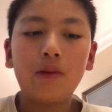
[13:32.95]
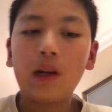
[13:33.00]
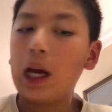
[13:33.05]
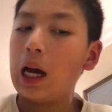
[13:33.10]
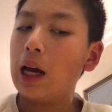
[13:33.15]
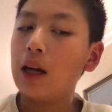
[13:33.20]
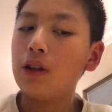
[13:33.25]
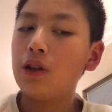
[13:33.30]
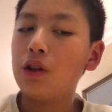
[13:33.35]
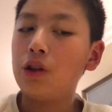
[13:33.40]

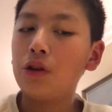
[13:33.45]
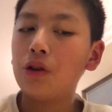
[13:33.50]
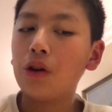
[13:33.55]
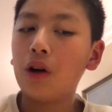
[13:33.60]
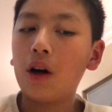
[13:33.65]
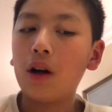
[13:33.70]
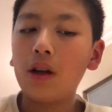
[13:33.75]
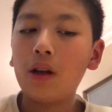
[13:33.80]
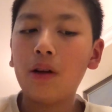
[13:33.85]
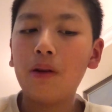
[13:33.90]
And do
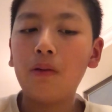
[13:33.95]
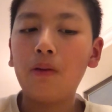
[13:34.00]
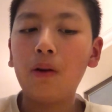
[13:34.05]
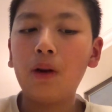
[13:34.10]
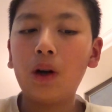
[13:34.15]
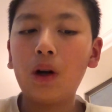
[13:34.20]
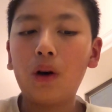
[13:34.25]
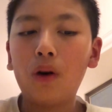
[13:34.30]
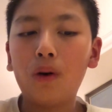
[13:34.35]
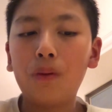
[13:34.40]
not
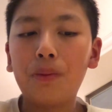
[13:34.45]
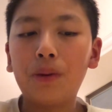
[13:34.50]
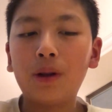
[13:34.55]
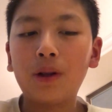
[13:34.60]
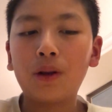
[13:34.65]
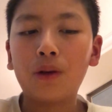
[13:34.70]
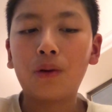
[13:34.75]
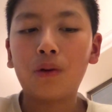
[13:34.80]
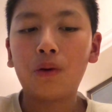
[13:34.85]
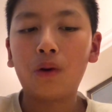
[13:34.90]
even
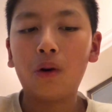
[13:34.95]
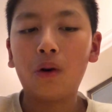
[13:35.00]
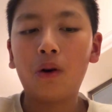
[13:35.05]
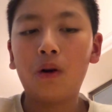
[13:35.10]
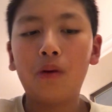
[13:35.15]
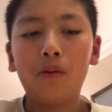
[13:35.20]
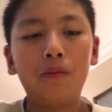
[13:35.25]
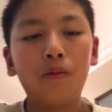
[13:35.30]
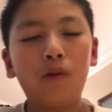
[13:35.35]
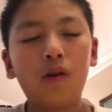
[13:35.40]
open
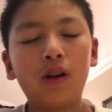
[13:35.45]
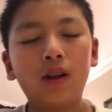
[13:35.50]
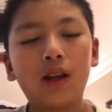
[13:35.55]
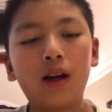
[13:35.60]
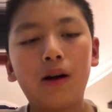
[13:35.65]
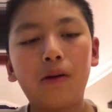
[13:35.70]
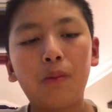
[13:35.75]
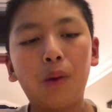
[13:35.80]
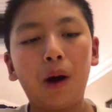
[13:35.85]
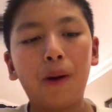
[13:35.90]
Chrome
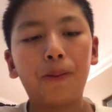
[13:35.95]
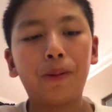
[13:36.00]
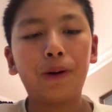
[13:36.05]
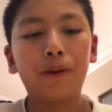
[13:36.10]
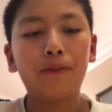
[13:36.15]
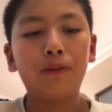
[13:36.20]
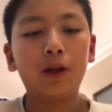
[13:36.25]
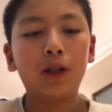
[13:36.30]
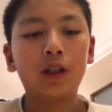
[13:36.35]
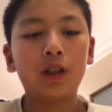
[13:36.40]
without my
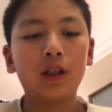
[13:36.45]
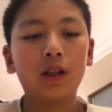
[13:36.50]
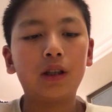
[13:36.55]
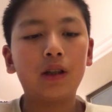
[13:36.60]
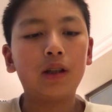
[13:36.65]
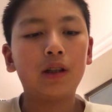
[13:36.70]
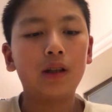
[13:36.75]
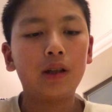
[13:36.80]
permission.